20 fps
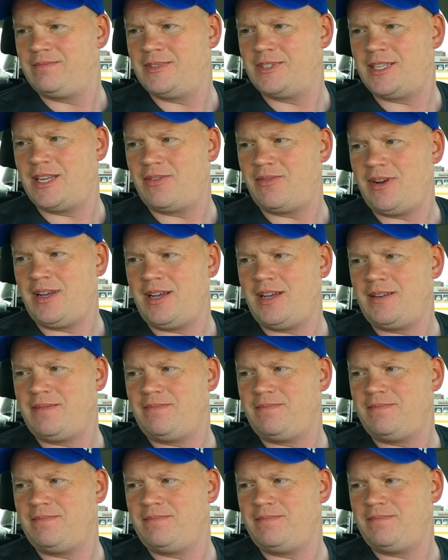Is that right?
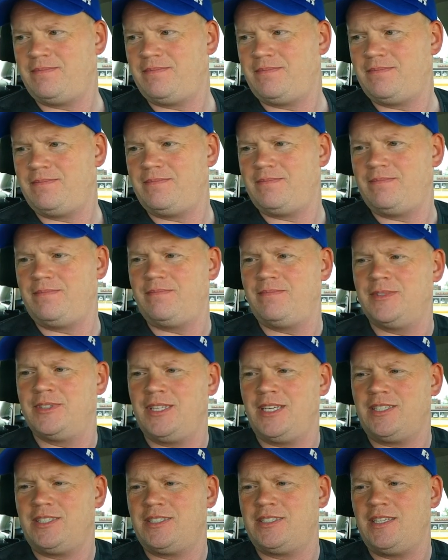Is
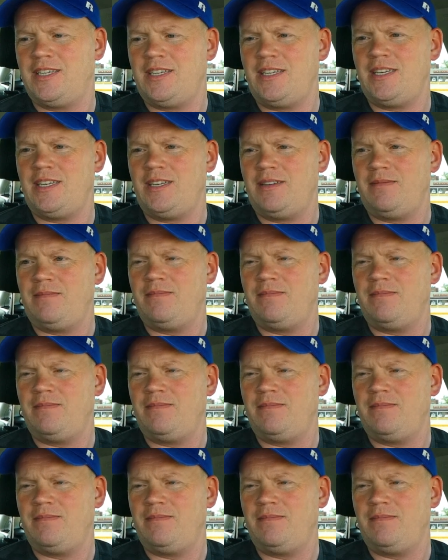that sticky?